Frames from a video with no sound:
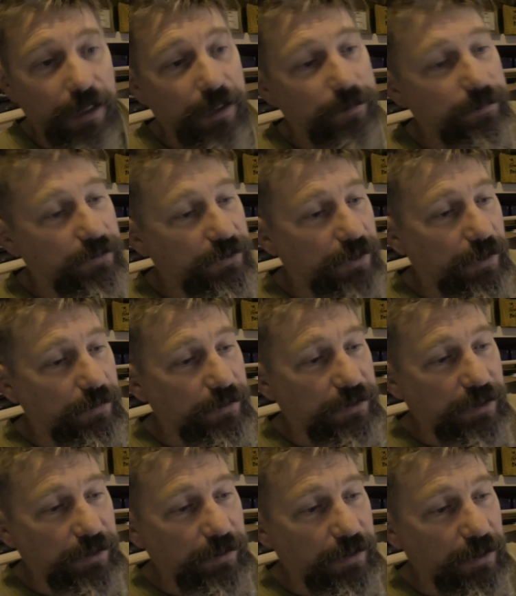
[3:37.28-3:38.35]
So the
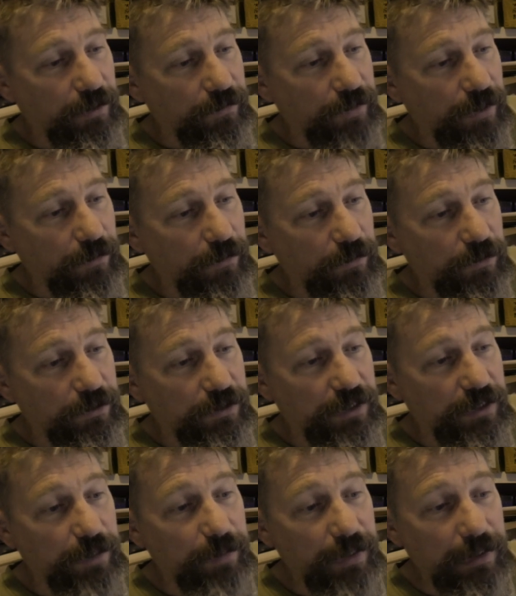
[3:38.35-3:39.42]
tuning on that would
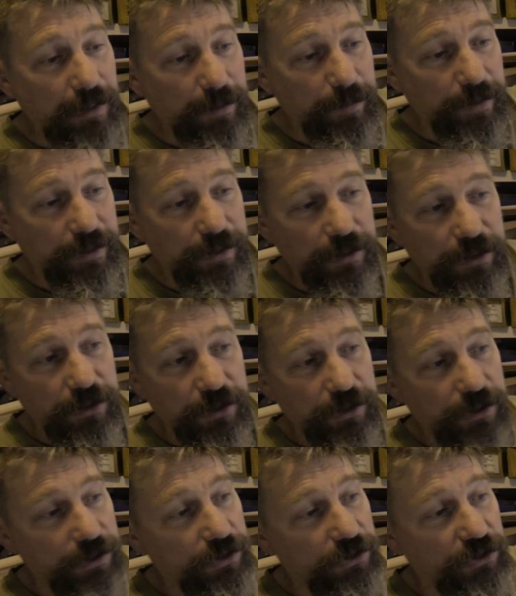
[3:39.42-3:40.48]
typically be
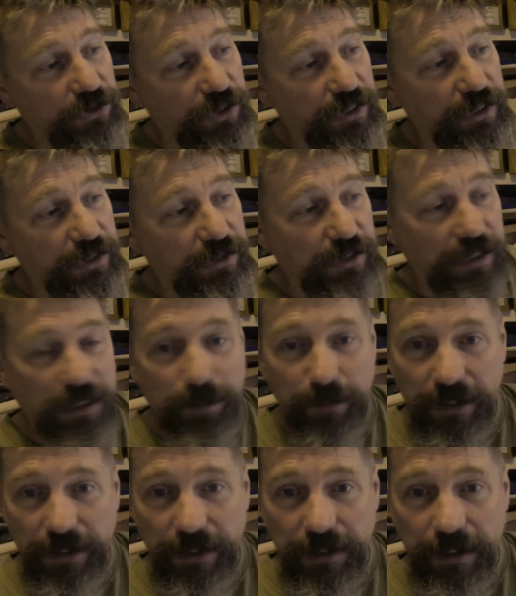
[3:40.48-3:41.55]
G, D,
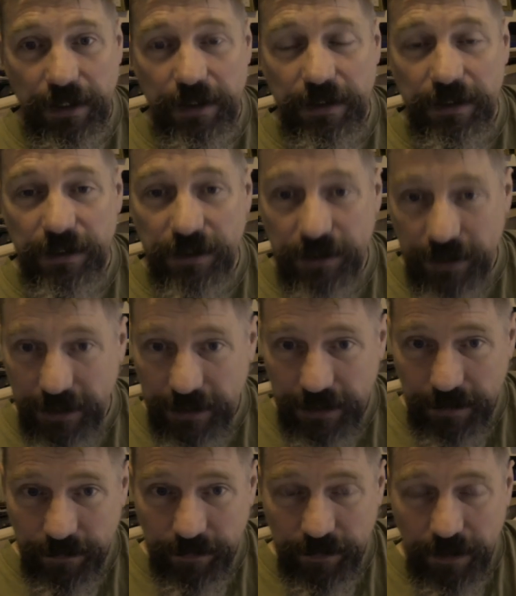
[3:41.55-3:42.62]
B, D.
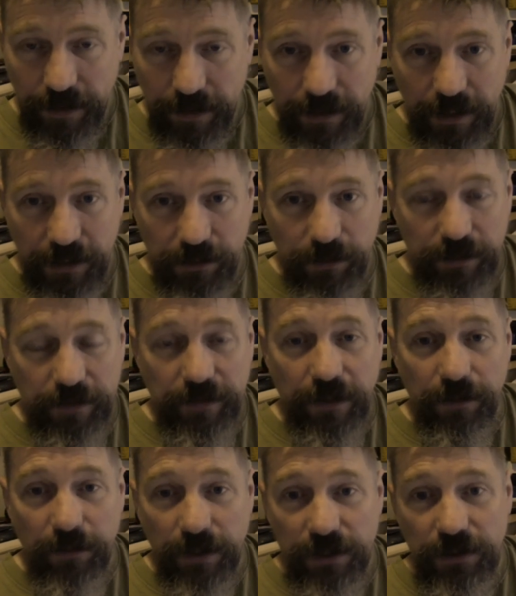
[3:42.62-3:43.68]
It's one of the
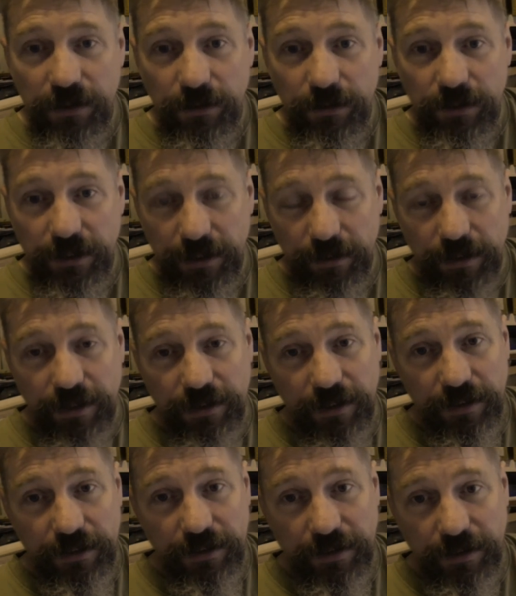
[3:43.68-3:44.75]
original tunings I
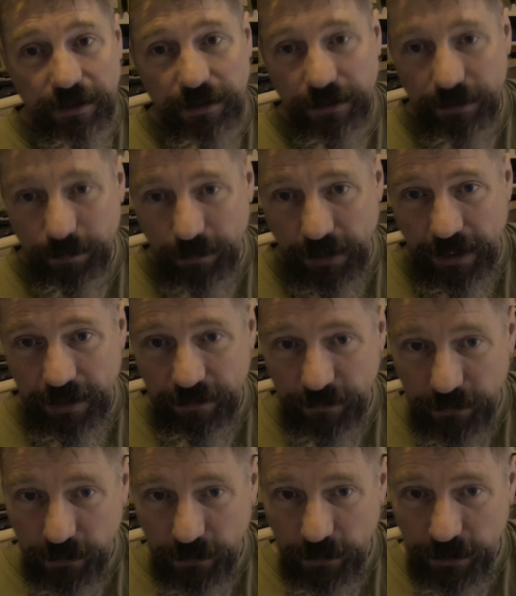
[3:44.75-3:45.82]
started playing
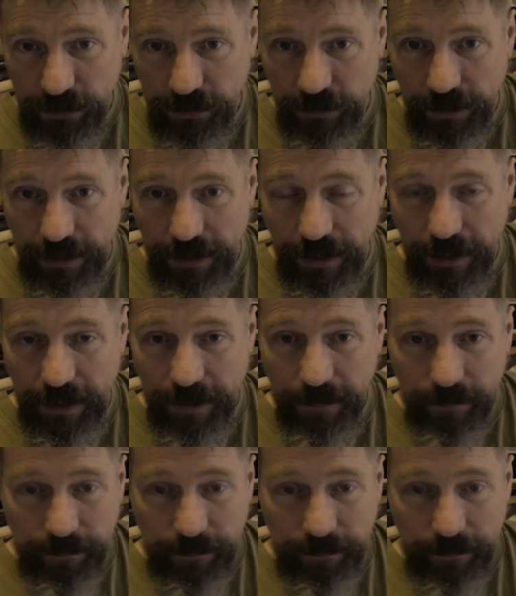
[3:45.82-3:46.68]
4-string in.